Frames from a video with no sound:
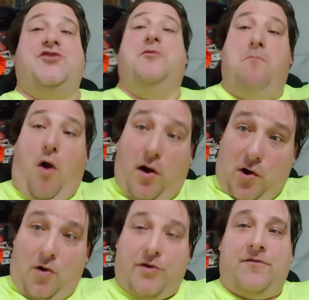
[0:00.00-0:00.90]
is to mark
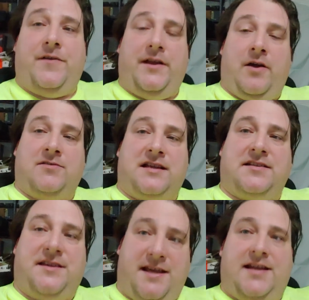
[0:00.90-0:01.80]
all your videos
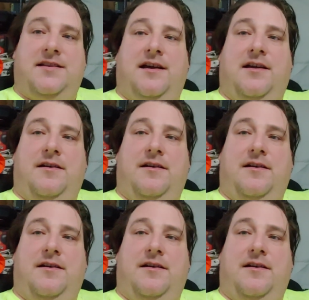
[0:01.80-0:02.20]
as kid